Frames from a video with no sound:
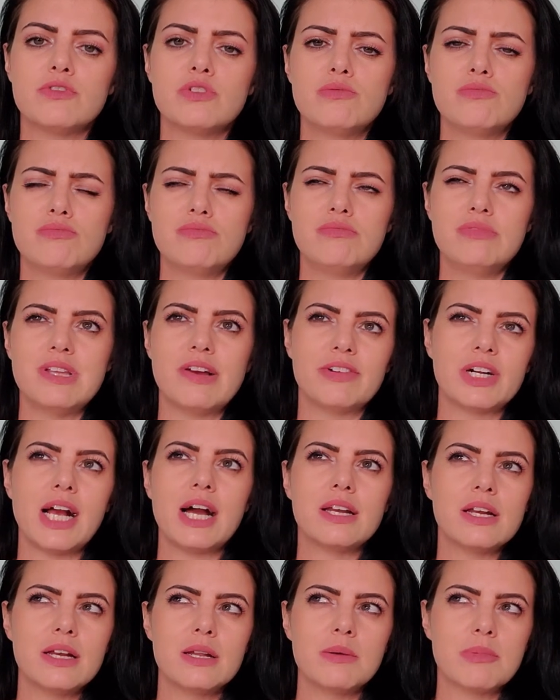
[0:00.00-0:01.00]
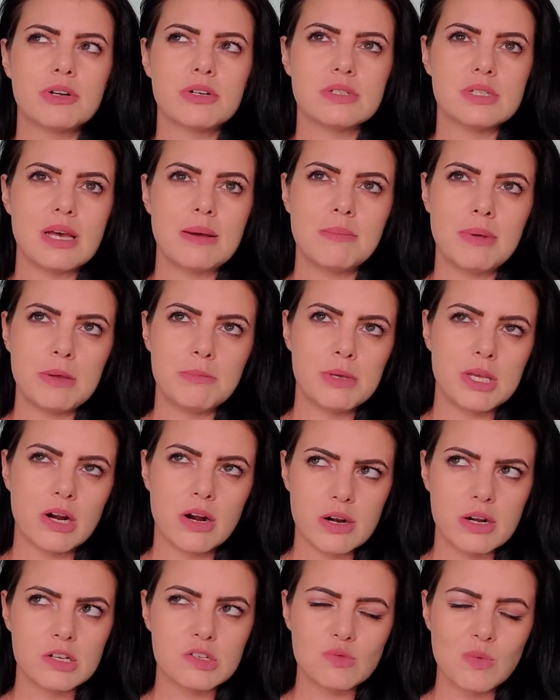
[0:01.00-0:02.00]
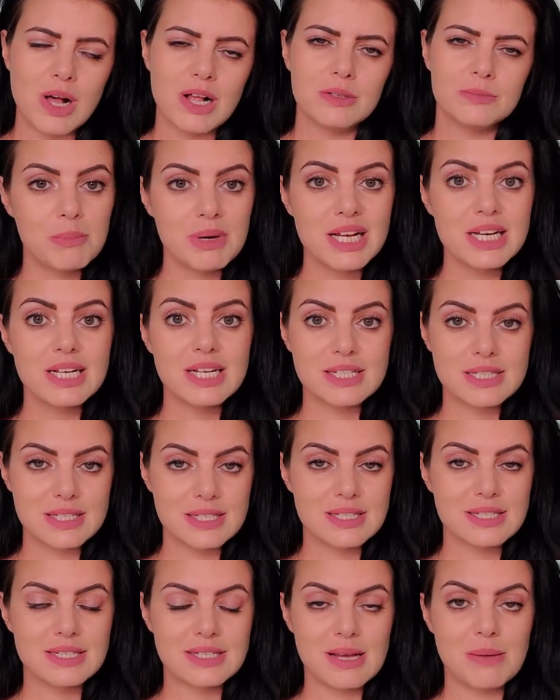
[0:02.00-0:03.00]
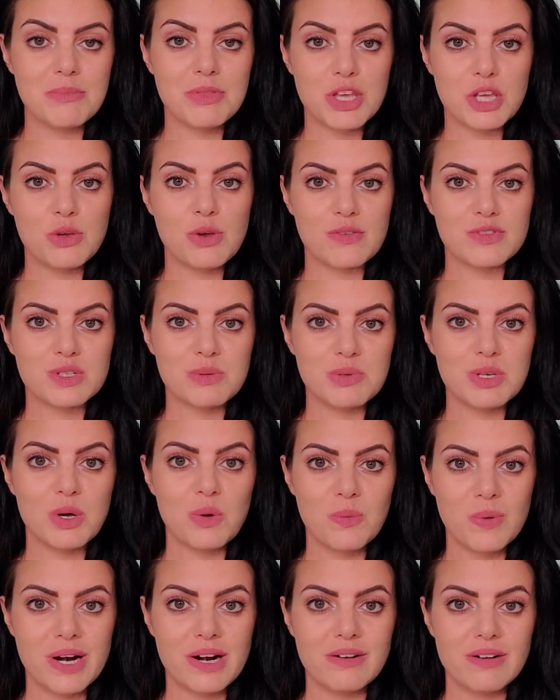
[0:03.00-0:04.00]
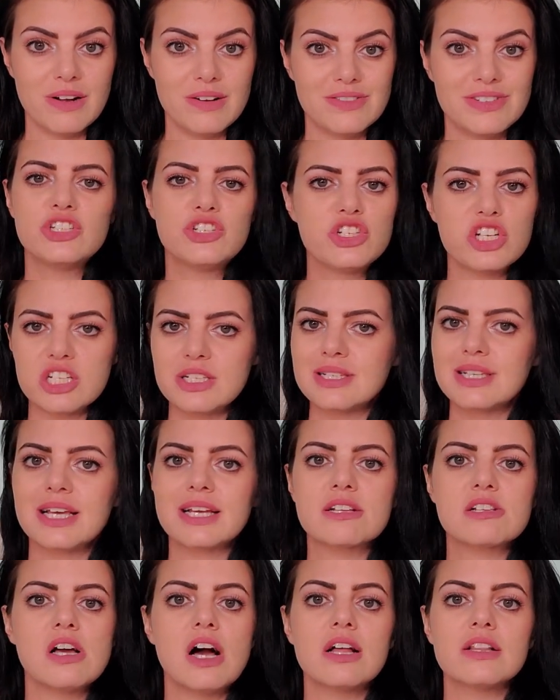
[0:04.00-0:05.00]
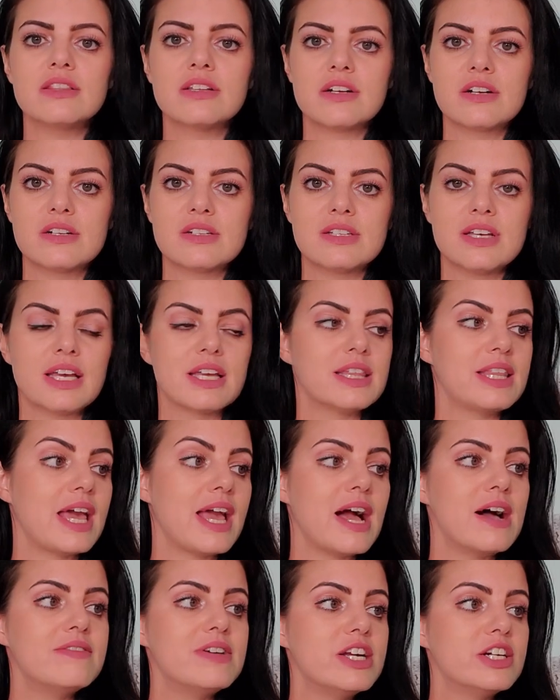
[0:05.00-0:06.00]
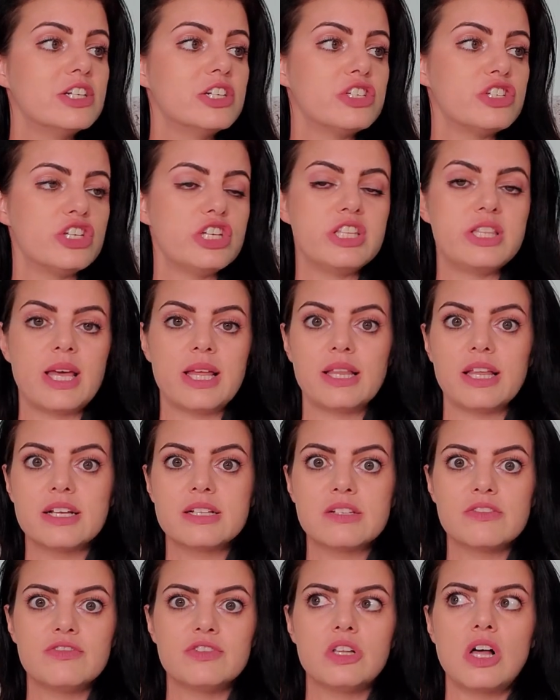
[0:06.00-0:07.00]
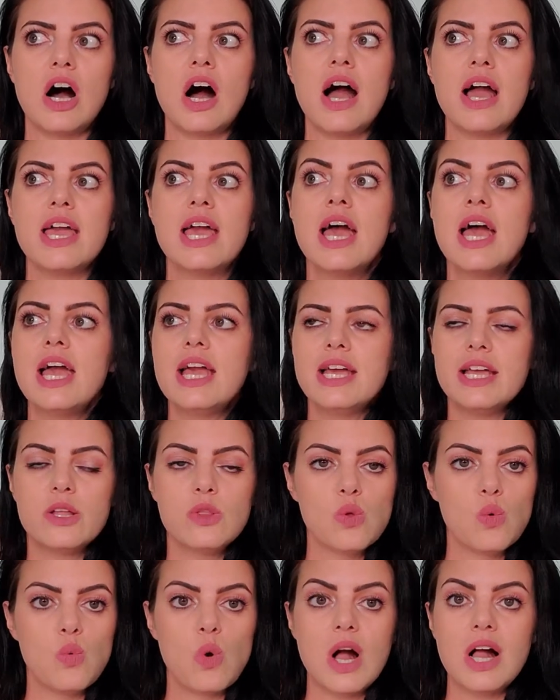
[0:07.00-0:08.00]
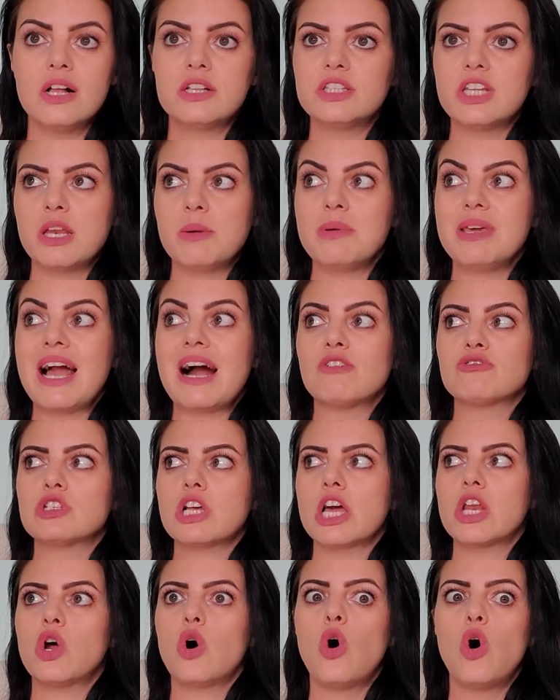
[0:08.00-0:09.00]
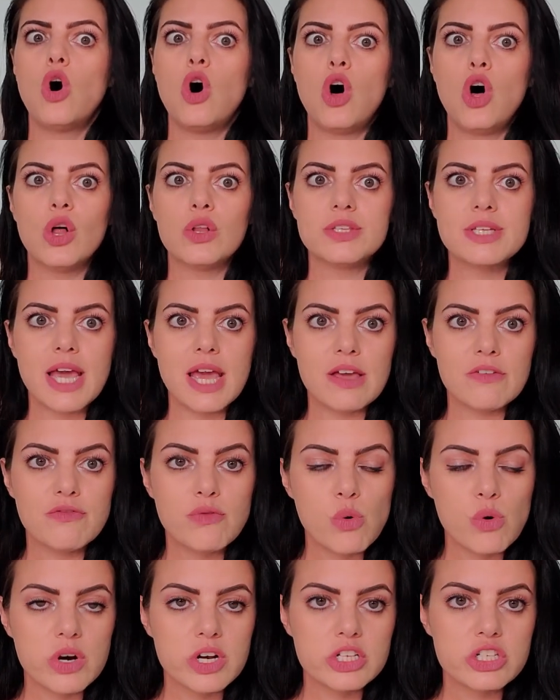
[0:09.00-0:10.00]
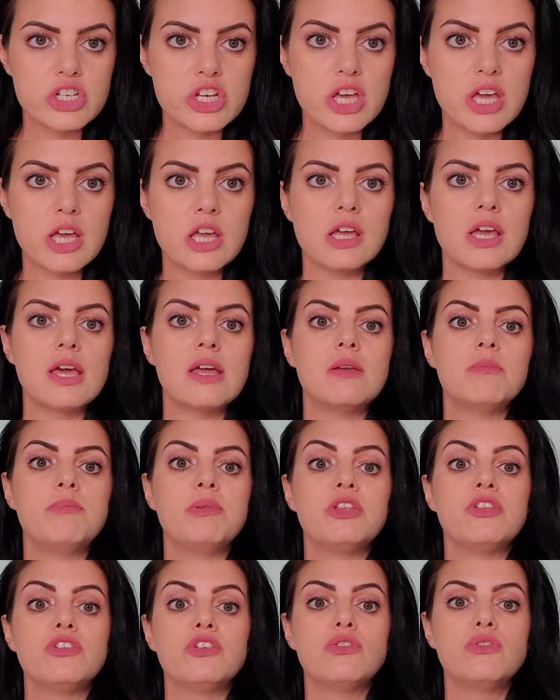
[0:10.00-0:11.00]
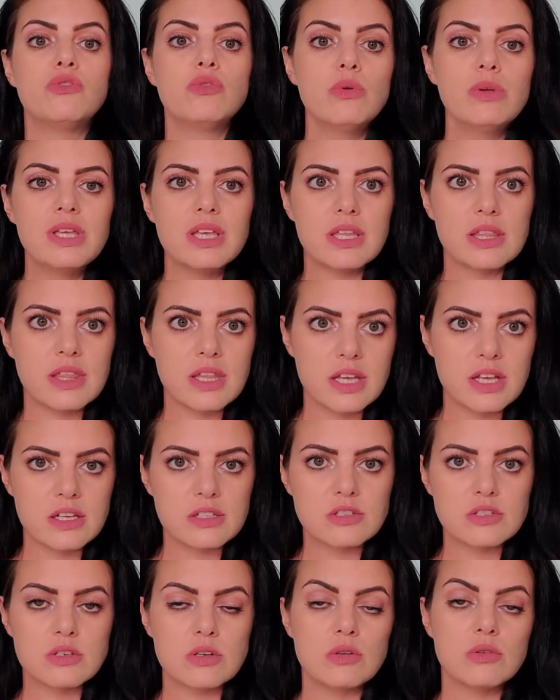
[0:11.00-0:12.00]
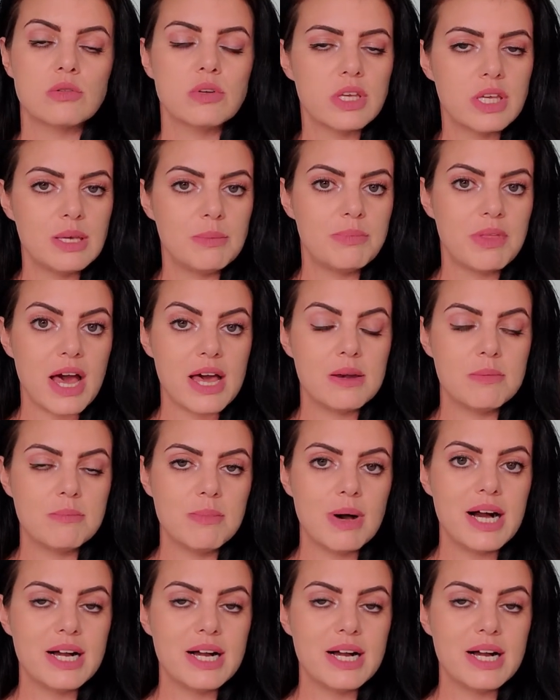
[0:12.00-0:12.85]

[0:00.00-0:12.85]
if you've never had any birds, that might be hard as well. But it's something you have to be aware of. Just like toddlers, like they have energy, they like to fly. In the wild, they'd be outside all day foraging and busy doing things. So keep that in